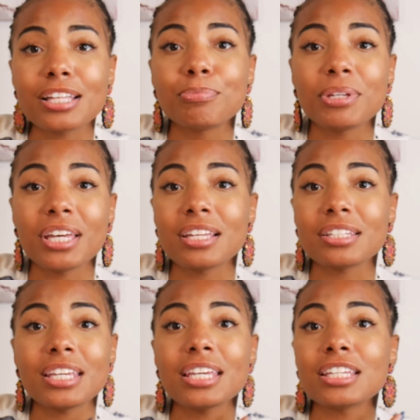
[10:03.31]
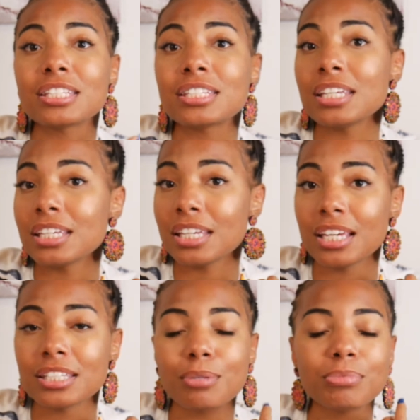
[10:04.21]
because he is
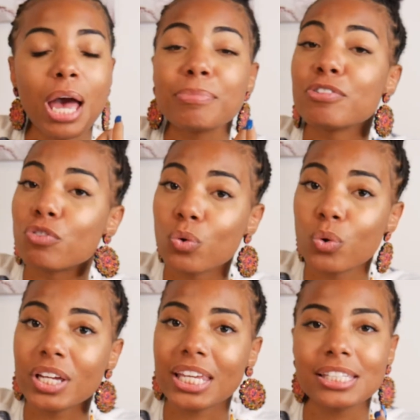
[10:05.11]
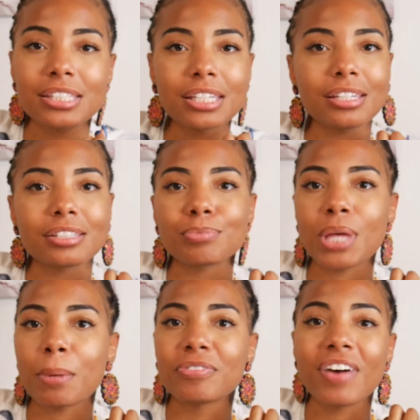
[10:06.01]
seeking some type of void. He's seeking some
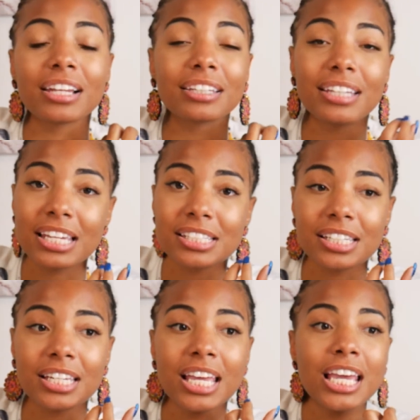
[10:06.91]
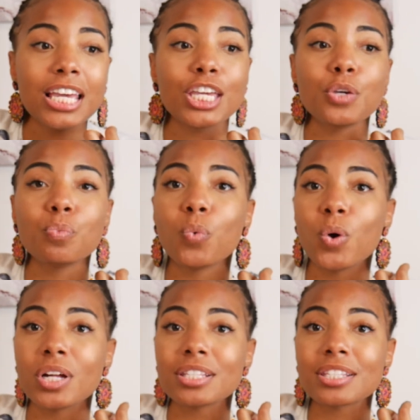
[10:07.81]
type of validation. He
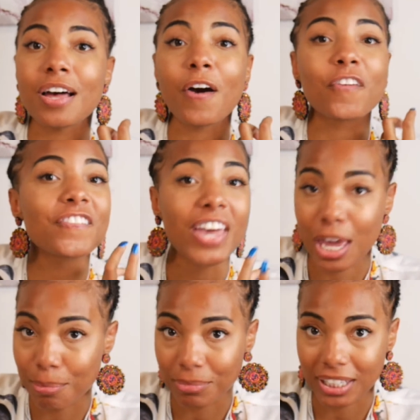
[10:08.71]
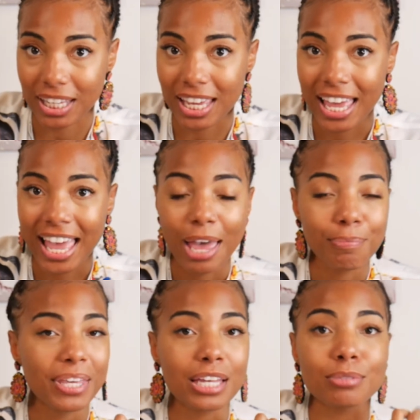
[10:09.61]
wants a family
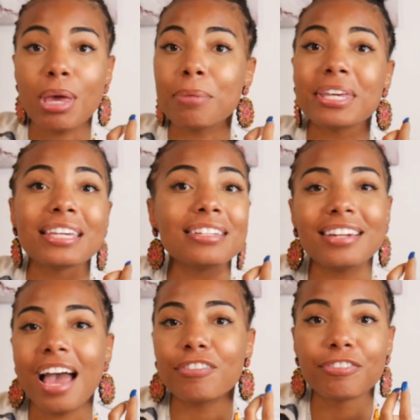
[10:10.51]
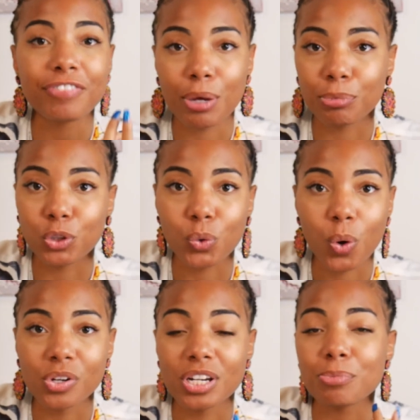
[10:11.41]
because maybe he didn't have a family
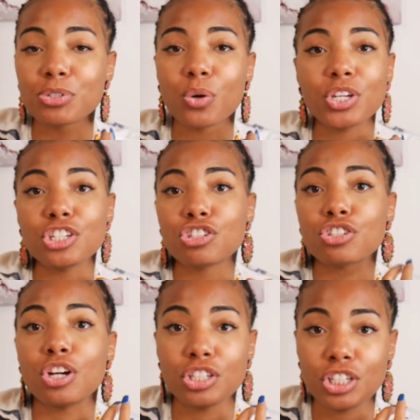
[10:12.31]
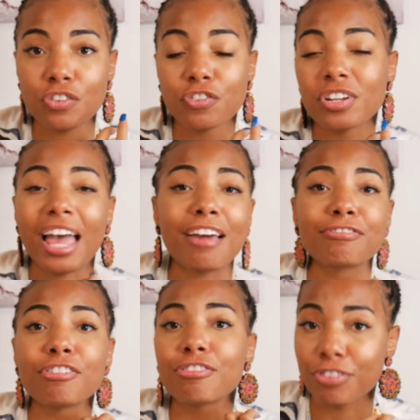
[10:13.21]
growing up. So he's searching for that
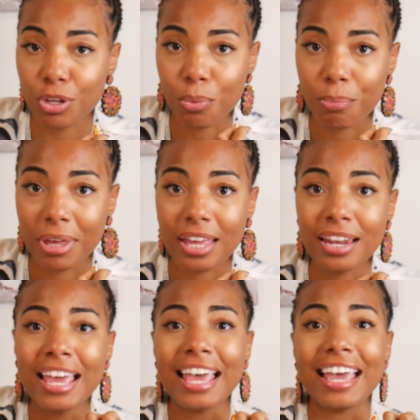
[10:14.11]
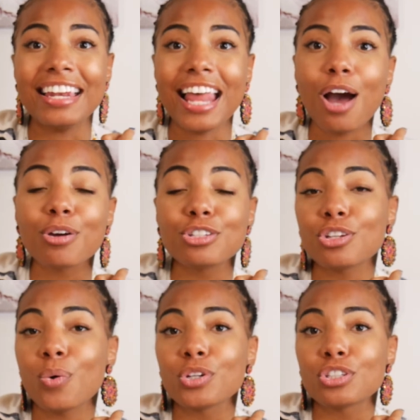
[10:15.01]
fulfillment. And now he's
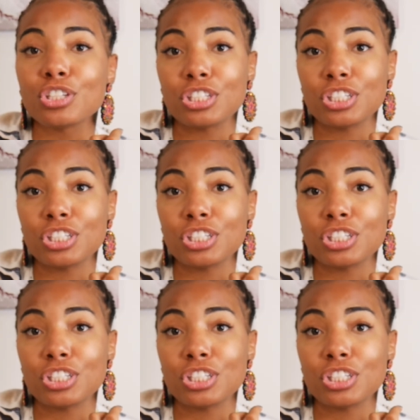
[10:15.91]
going to